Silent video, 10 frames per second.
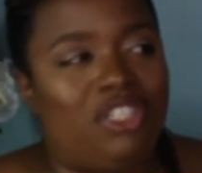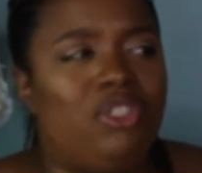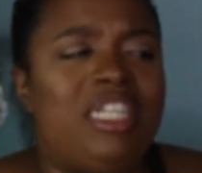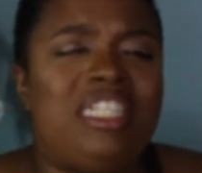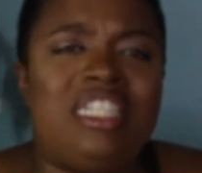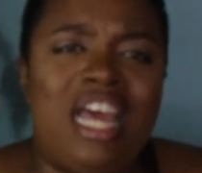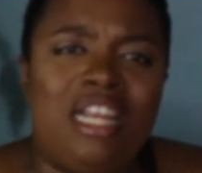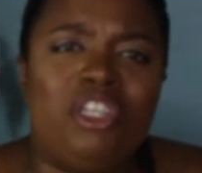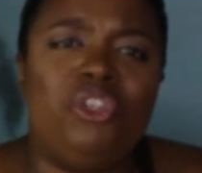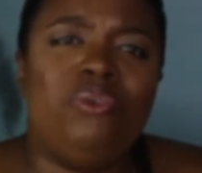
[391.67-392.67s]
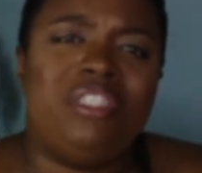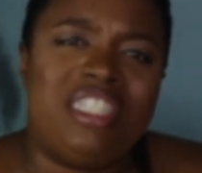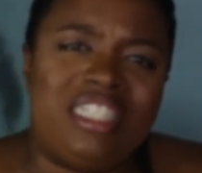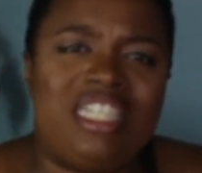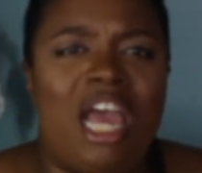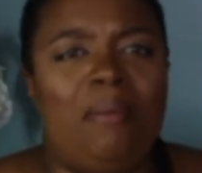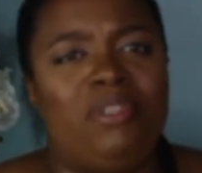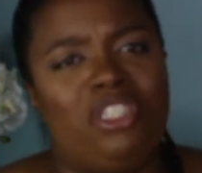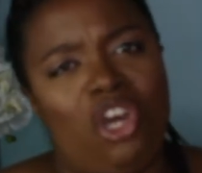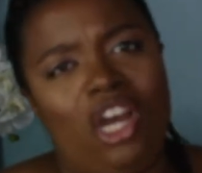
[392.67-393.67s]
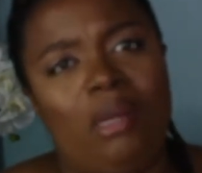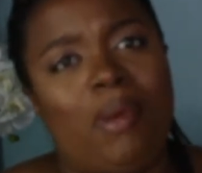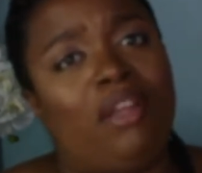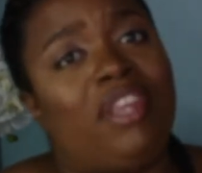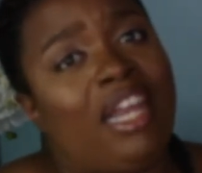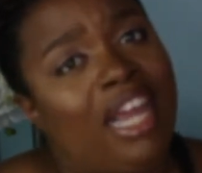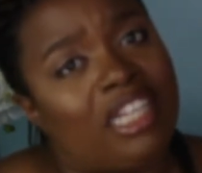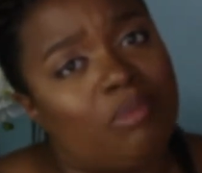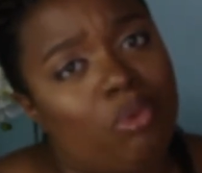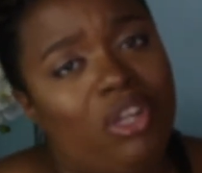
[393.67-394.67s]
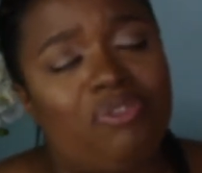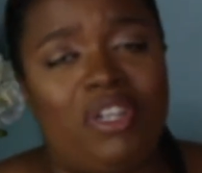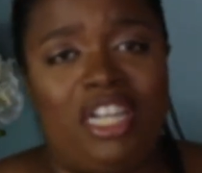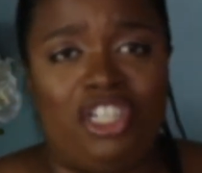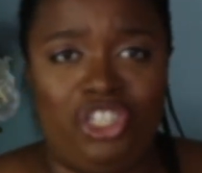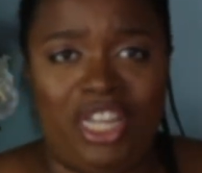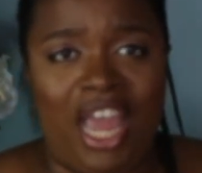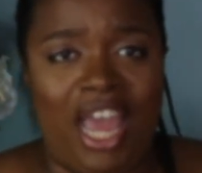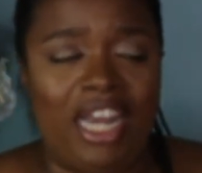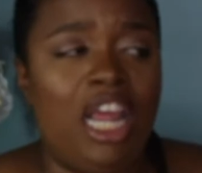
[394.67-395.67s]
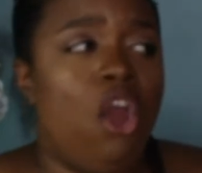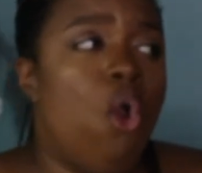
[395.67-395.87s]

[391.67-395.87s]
So let's not use this time to talk about that ex-boyfriend that she had,